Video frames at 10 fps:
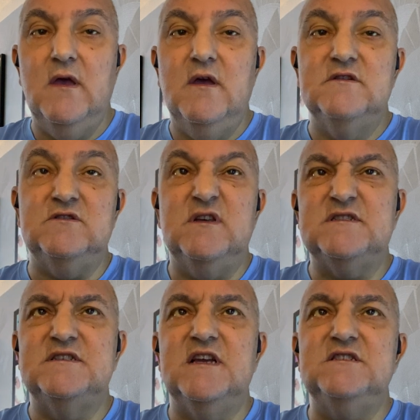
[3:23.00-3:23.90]
So that's
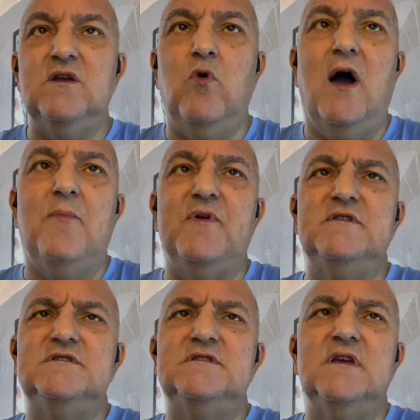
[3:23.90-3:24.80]
essentially what
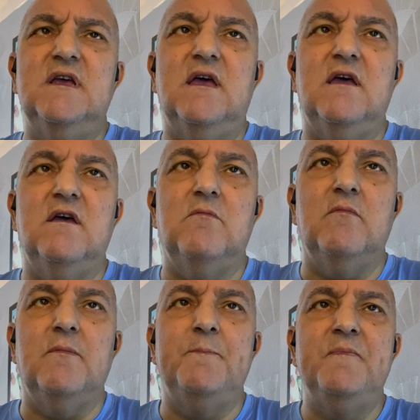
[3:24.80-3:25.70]
happens
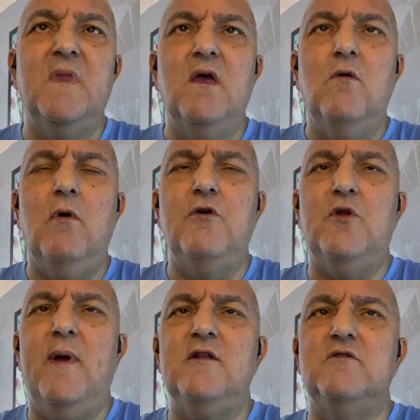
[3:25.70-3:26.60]
while you're
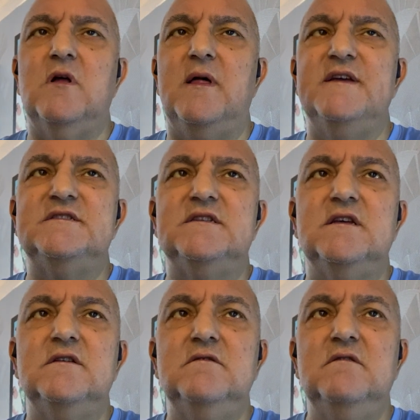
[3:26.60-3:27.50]
waiting on the list.
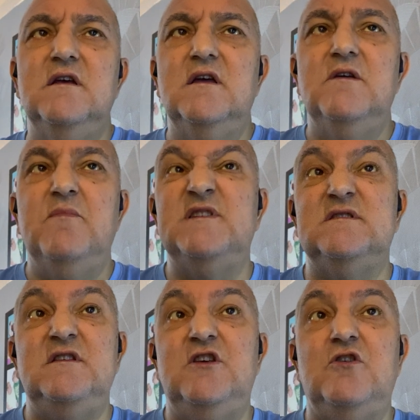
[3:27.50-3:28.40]

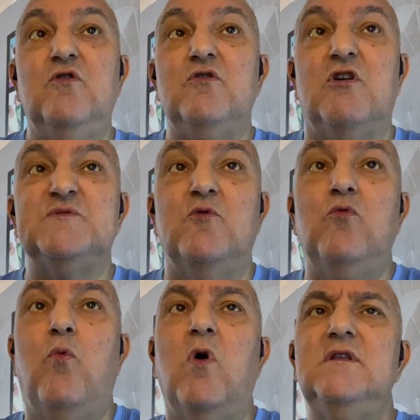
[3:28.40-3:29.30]
You go to the hospital
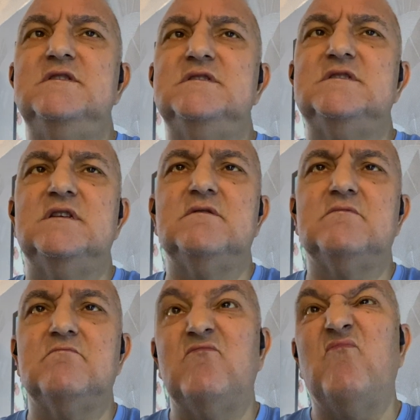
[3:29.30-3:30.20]
once
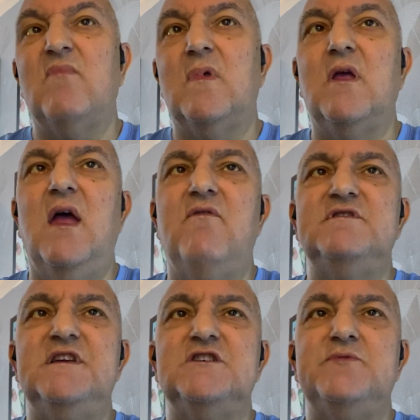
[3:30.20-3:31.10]
every
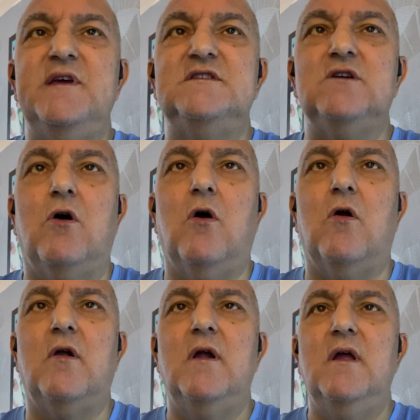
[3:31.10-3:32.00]
6 weeks,
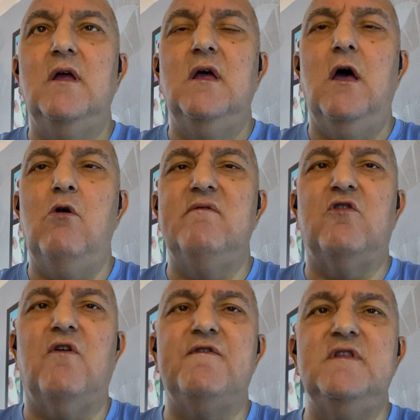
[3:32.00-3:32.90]
or however
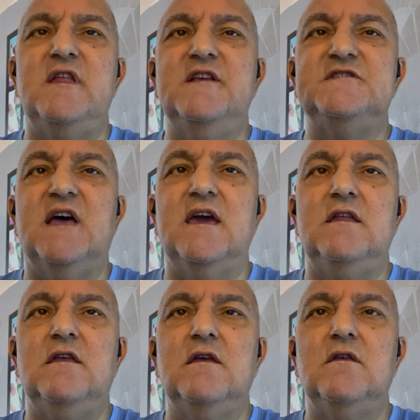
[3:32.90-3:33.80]
often they
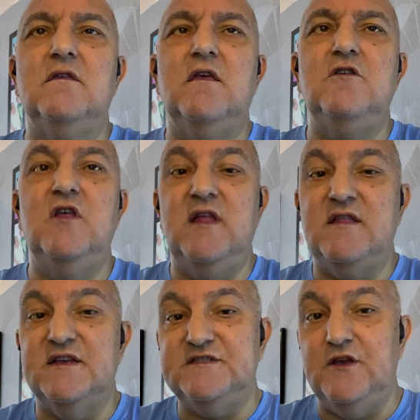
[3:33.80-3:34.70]
decide they need
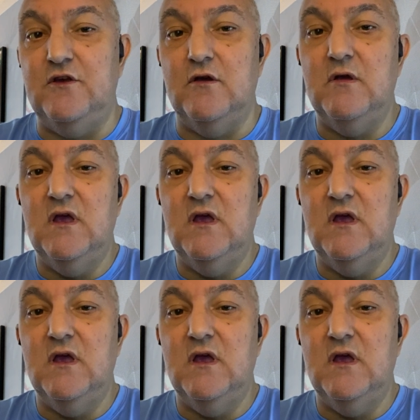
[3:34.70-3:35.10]
to see you.